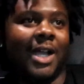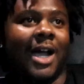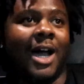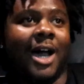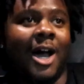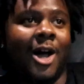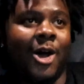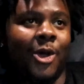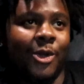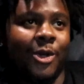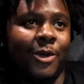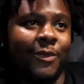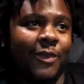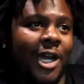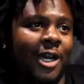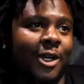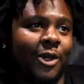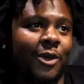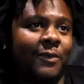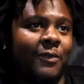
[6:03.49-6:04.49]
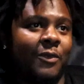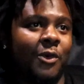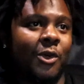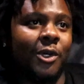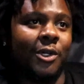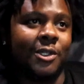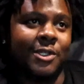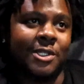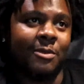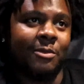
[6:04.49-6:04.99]
I don't know if y'all could
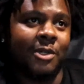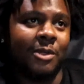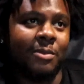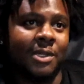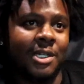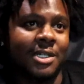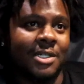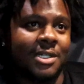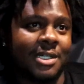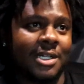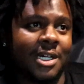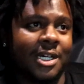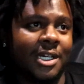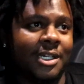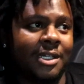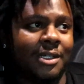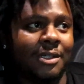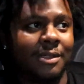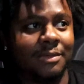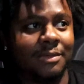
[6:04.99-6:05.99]
afford some of the places I eat.